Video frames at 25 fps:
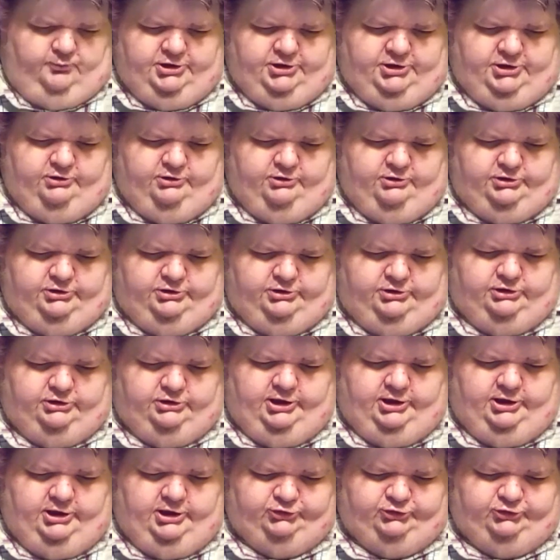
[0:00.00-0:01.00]
the October
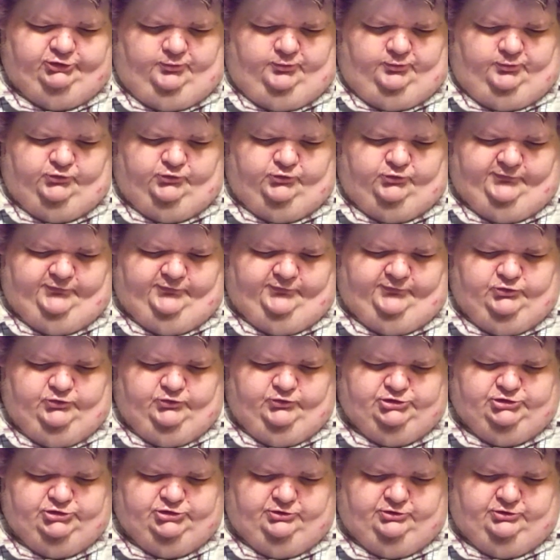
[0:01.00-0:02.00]
Revolution,
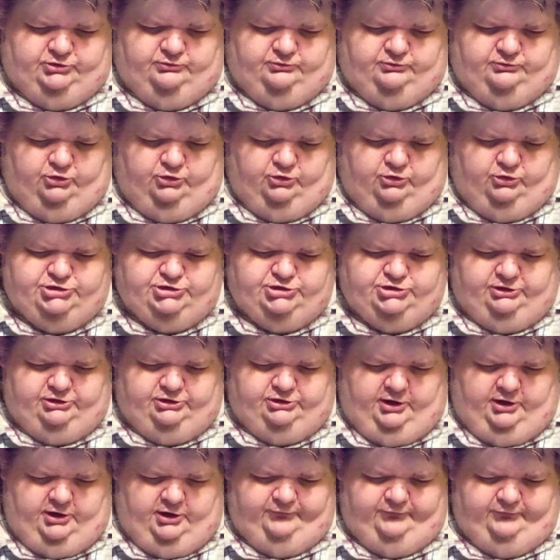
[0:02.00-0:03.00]
Kolchak offered to
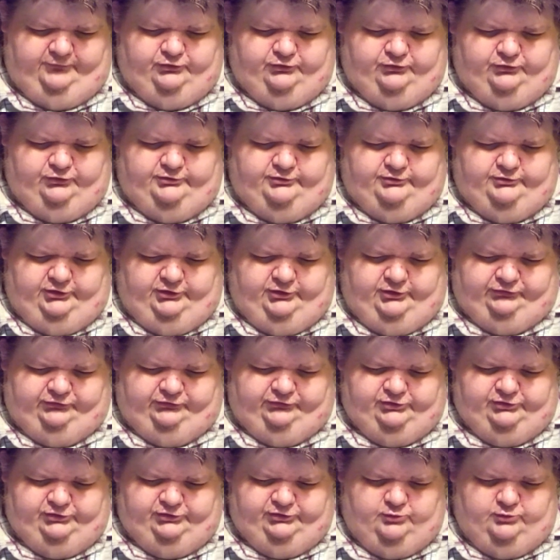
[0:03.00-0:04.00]
enlist in the British
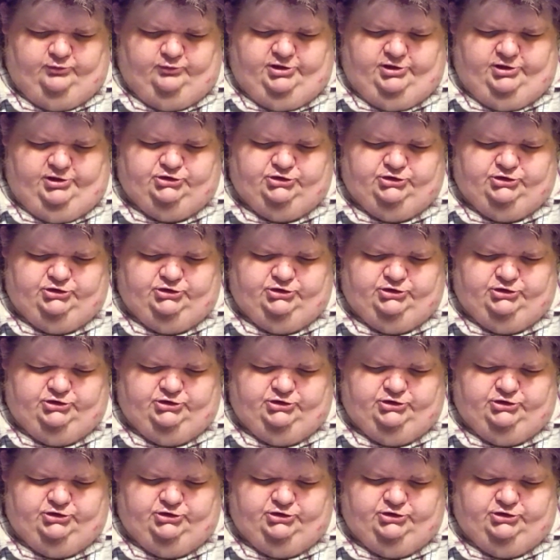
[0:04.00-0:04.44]
Army